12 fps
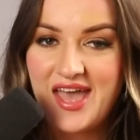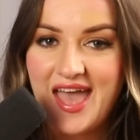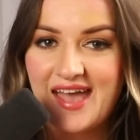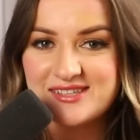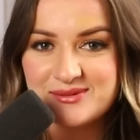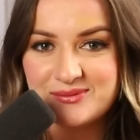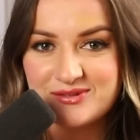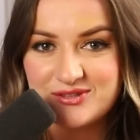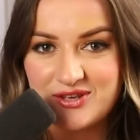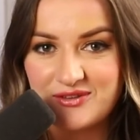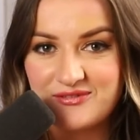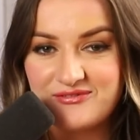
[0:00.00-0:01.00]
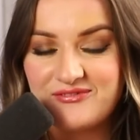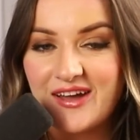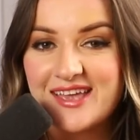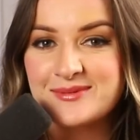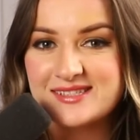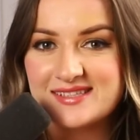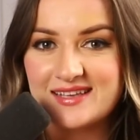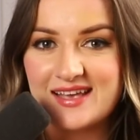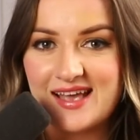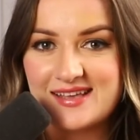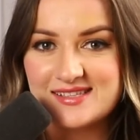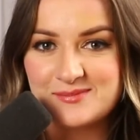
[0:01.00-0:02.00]
as she famously
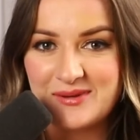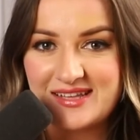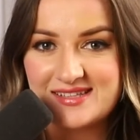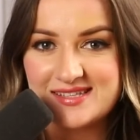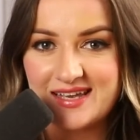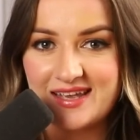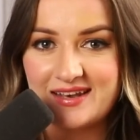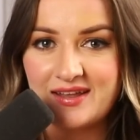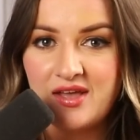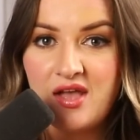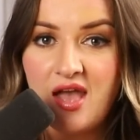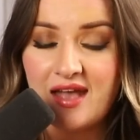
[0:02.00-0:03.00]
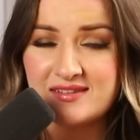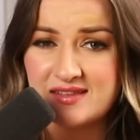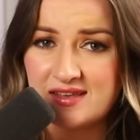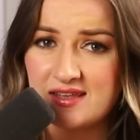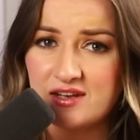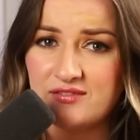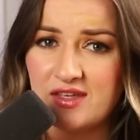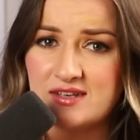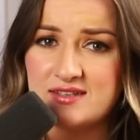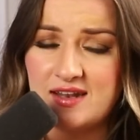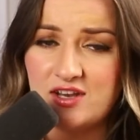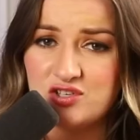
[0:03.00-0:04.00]
has been seen as the head of the
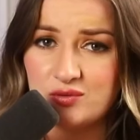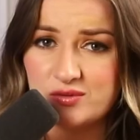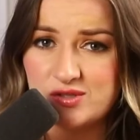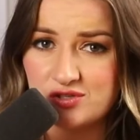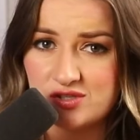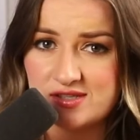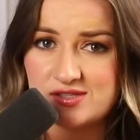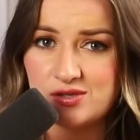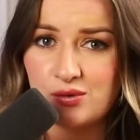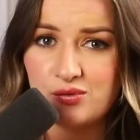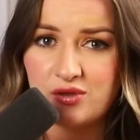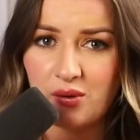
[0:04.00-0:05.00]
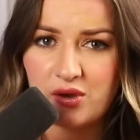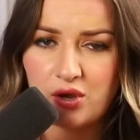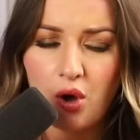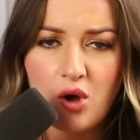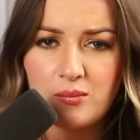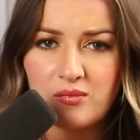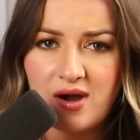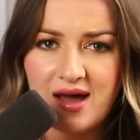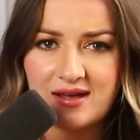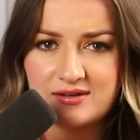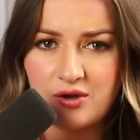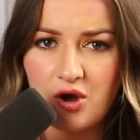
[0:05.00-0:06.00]
International Socialist Youth going,
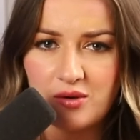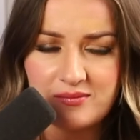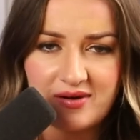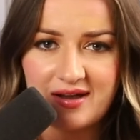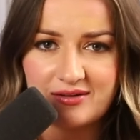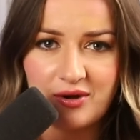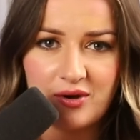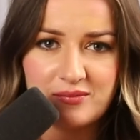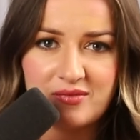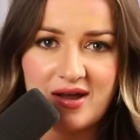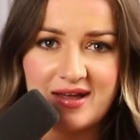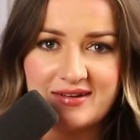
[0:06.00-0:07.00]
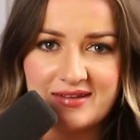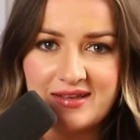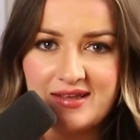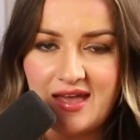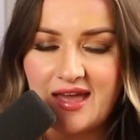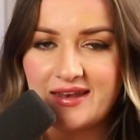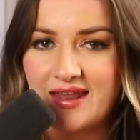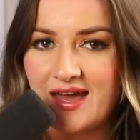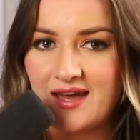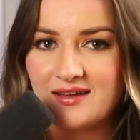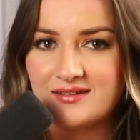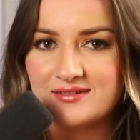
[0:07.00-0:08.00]
comrade, comrade, comrade, and
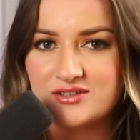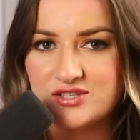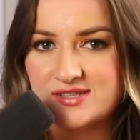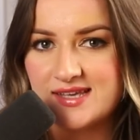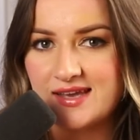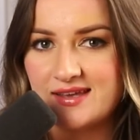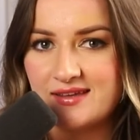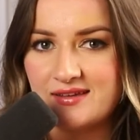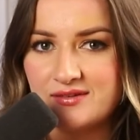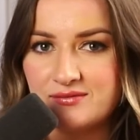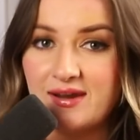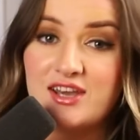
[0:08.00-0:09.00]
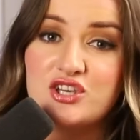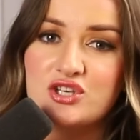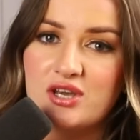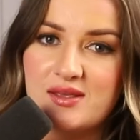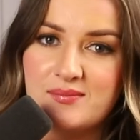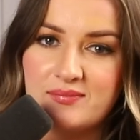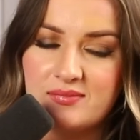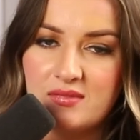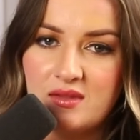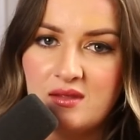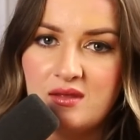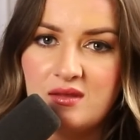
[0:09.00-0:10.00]
now she's saying regime.
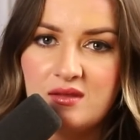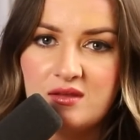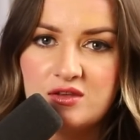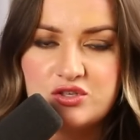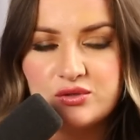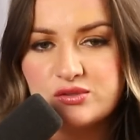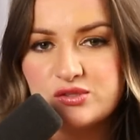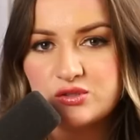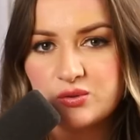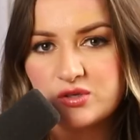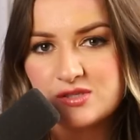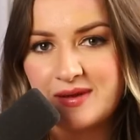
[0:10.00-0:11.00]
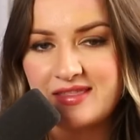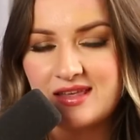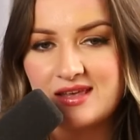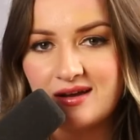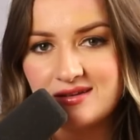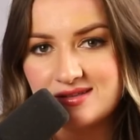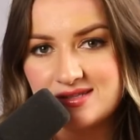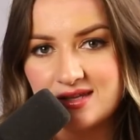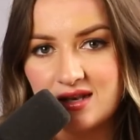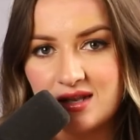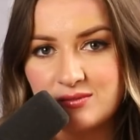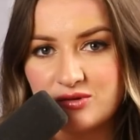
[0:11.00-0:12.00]
She talks about the youngest
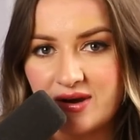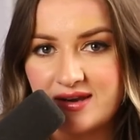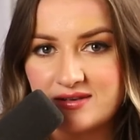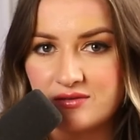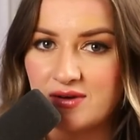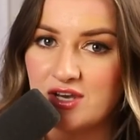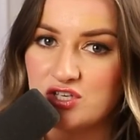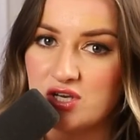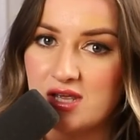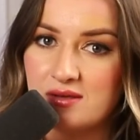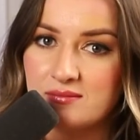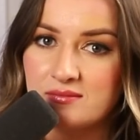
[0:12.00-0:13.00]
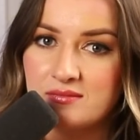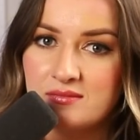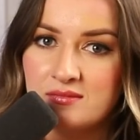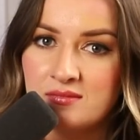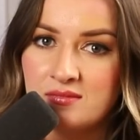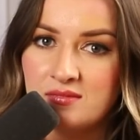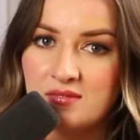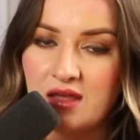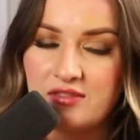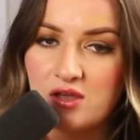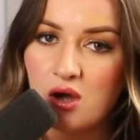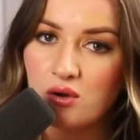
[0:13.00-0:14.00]
can liberate a regime,
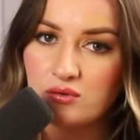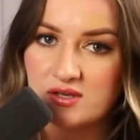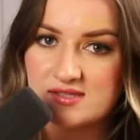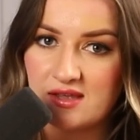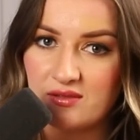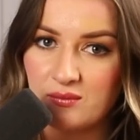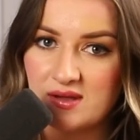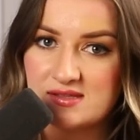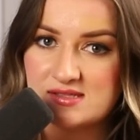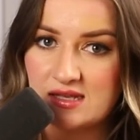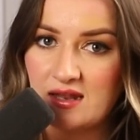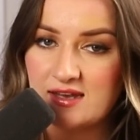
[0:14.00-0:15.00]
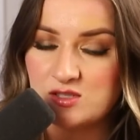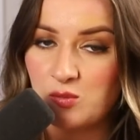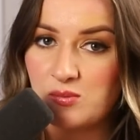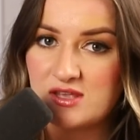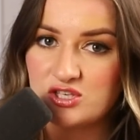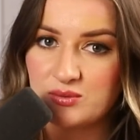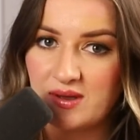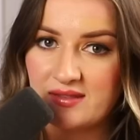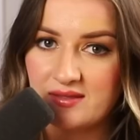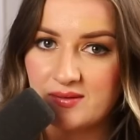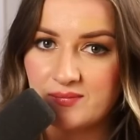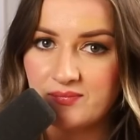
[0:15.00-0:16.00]
and the oldest are the ones that like to
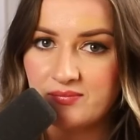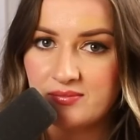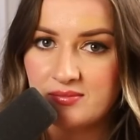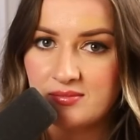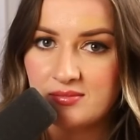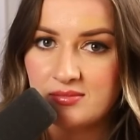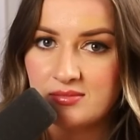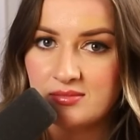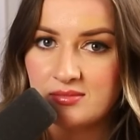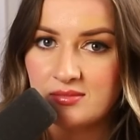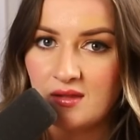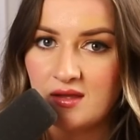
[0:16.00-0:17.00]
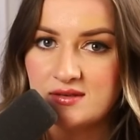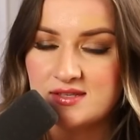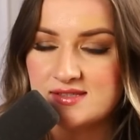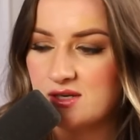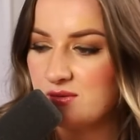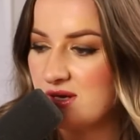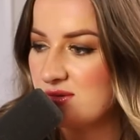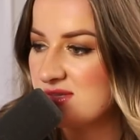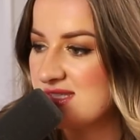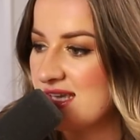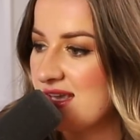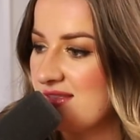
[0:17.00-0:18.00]
perpetuate them. Does anyone else
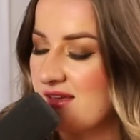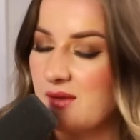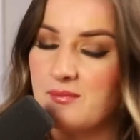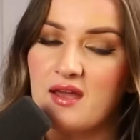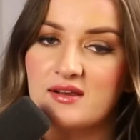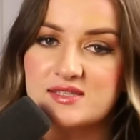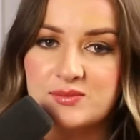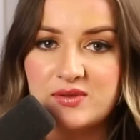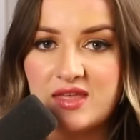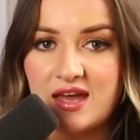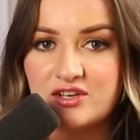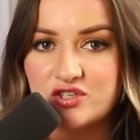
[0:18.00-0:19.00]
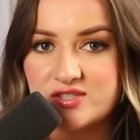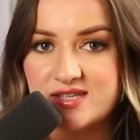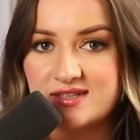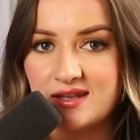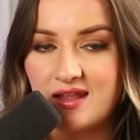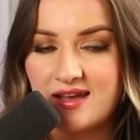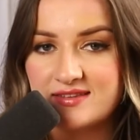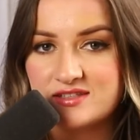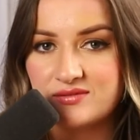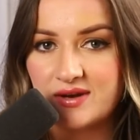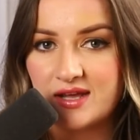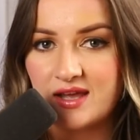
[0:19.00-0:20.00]
see the comparison with how Jacinda likes
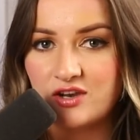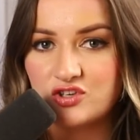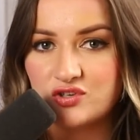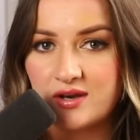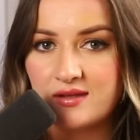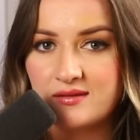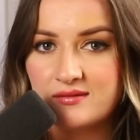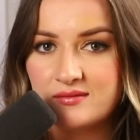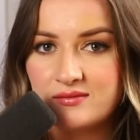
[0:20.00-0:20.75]
to run a country?